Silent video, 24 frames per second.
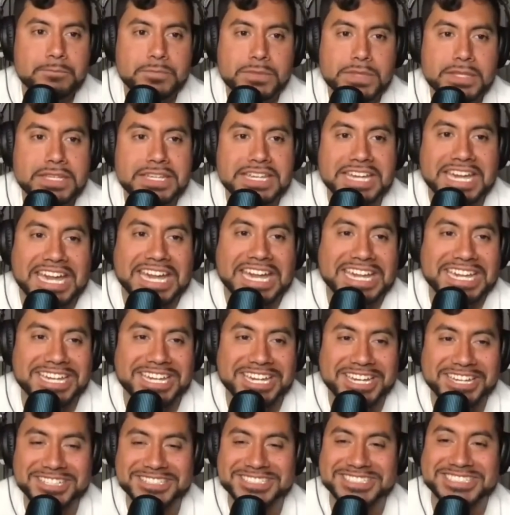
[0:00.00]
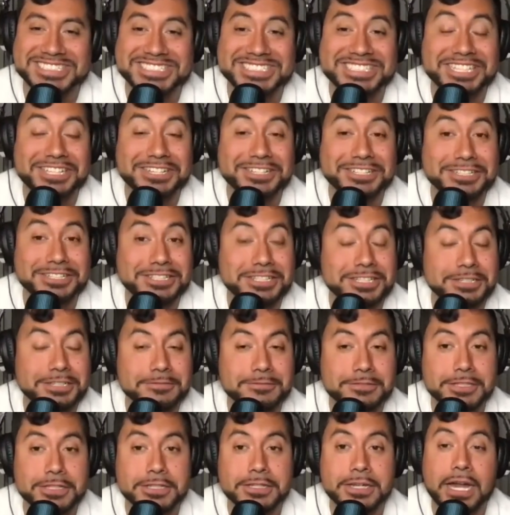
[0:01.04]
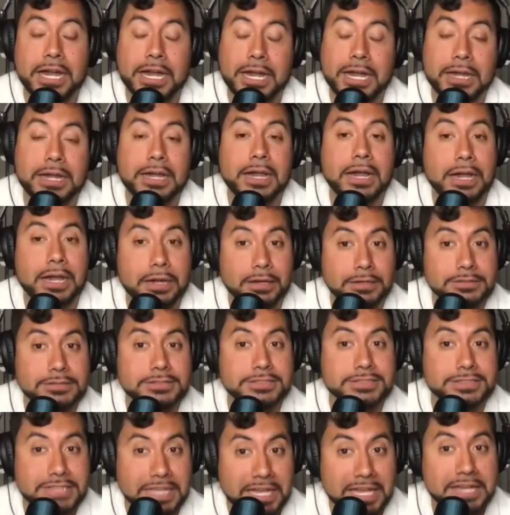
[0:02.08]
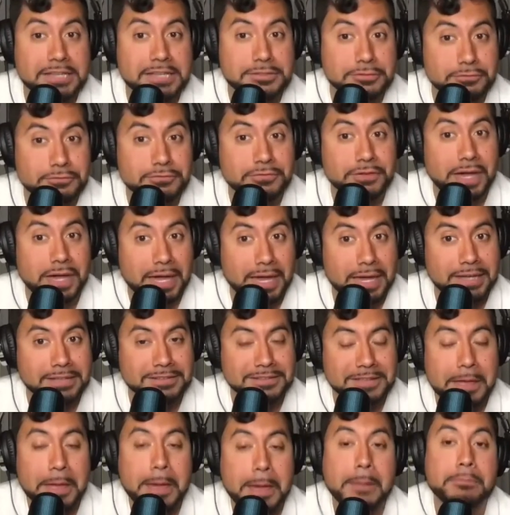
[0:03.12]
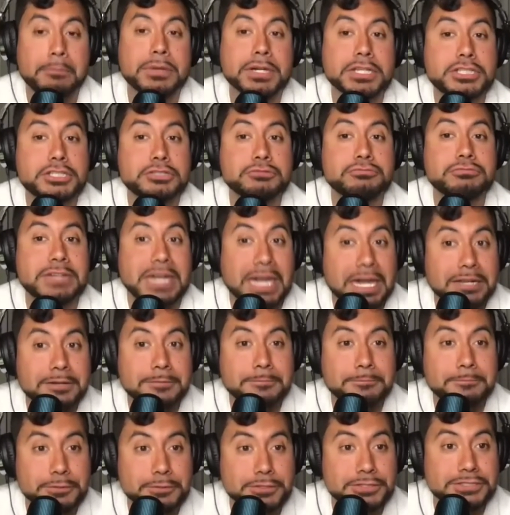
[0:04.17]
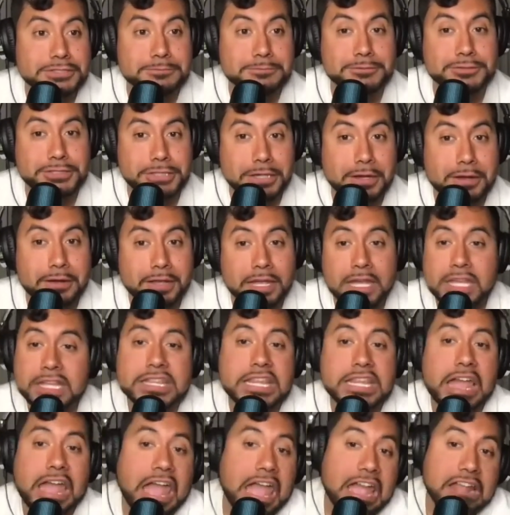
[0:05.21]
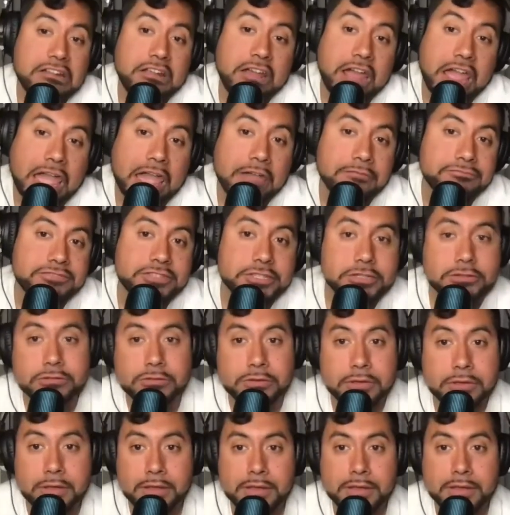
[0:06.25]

And he goes, look, I understand you fine, but you gotta put some shirt. No, I don't have to.